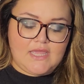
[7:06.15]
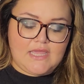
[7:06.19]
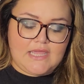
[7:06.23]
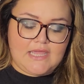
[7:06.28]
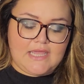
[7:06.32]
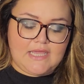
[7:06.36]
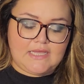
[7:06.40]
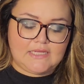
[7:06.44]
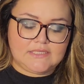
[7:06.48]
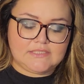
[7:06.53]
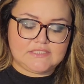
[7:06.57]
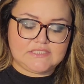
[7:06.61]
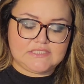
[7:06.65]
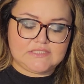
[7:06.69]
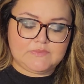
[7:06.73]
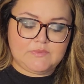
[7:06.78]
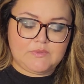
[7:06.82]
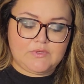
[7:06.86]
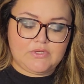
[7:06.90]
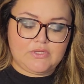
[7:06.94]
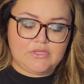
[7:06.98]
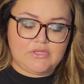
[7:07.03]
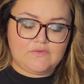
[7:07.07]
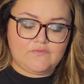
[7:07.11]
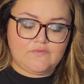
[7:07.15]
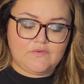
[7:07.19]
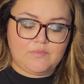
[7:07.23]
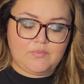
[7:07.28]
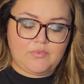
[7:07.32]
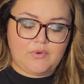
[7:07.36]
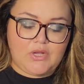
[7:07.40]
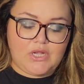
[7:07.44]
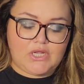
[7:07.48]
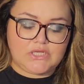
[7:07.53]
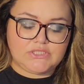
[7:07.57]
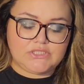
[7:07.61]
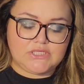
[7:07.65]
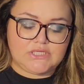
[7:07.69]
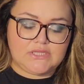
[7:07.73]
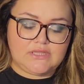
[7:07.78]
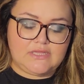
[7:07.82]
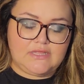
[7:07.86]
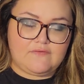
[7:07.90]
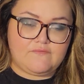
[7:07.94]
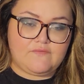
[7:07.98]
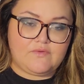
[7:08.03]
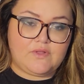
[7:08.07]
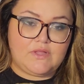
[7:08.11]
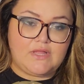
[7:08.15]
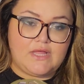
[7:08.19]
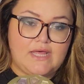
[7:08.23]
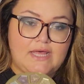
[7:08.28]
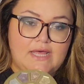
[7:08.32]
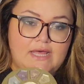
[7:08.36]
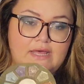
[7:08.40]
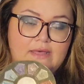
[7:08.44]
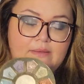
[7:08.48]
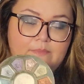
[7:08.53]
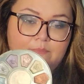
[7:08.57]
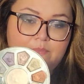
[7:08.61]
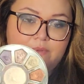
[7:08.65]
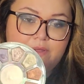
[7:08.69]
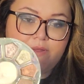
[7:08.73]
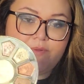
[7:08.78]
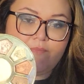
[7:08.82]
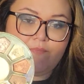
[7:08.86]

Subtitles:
and Spoil for Project Level Up.